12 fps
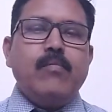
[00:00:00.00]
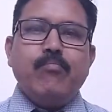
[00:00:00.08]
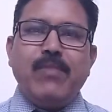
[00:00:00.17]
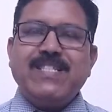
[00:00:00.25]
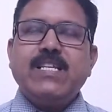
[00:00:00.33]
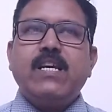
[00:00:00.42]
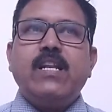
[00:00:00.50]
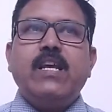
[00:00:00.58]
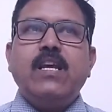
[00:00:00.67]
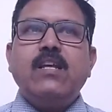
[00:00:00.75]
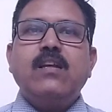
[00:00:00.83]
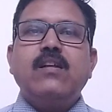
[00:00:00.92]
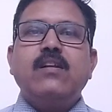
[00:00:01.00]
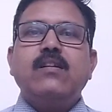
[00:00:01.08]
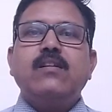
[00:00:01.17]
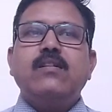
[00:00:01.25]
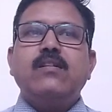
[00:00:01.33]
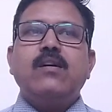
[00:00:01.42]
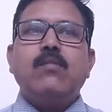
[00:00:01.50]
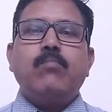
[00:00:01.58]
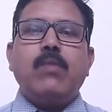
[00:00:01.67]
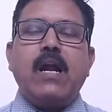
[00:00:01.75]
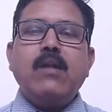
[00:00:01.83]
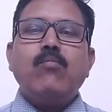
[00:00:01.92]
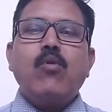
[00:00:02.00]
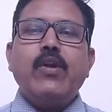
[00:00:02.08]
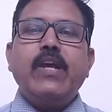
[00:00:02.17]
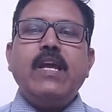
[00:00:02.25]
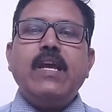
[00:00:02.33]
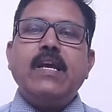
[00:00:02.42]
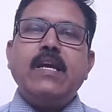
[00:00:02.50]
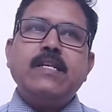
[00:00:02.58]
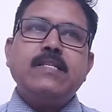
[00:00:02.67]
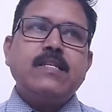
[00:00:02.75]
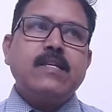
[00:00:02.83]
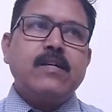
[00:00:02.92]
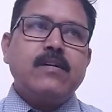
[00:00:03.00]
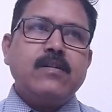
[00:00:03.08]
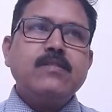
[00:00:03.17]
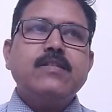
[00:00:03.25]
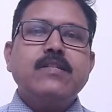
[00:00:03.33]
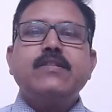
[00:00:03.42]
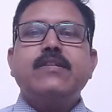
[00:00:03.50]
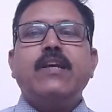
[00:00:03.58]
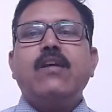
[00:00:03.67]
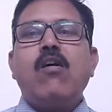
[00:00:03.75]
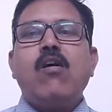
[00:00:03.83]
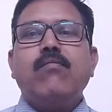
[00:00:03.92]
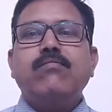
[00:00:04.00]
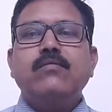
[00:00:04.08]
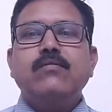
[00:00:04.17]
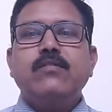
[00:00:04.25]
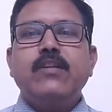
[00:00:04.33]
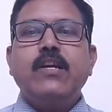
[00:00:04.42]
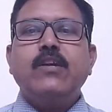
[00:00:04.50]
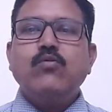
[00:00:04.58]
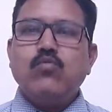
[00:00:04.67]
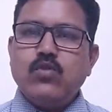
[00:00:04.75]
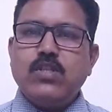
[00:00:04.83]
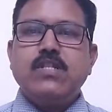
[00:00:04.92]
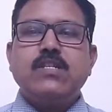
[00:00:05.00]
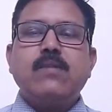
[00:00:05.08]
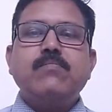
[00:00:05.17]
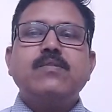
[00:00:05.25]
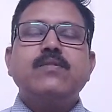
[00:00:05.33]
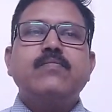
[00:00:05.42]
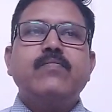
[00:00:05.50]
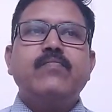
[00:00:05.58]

Basically, the plant body is consisting of the two systems.